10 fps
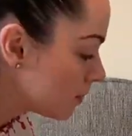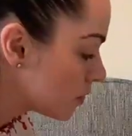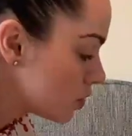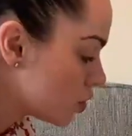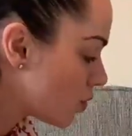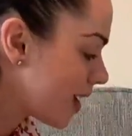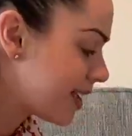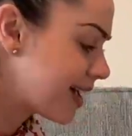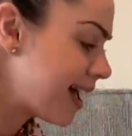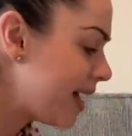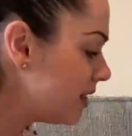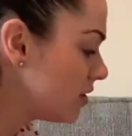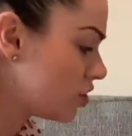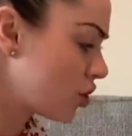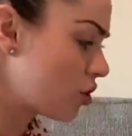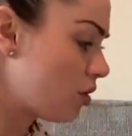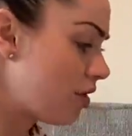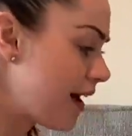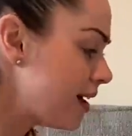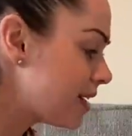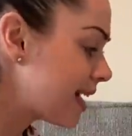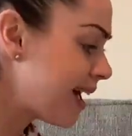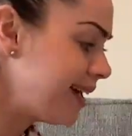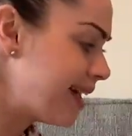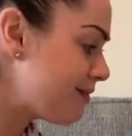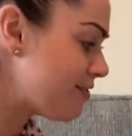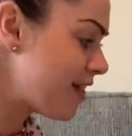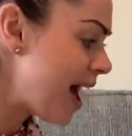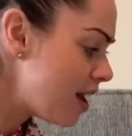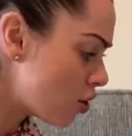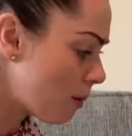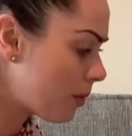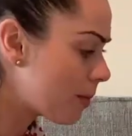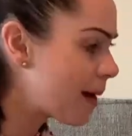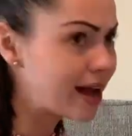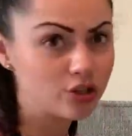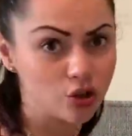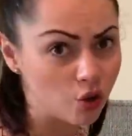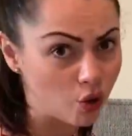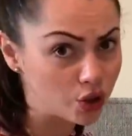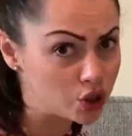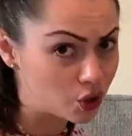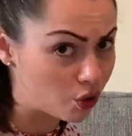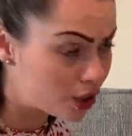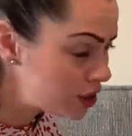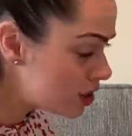So I can't circle that. I can't give that number back to Odd Tod.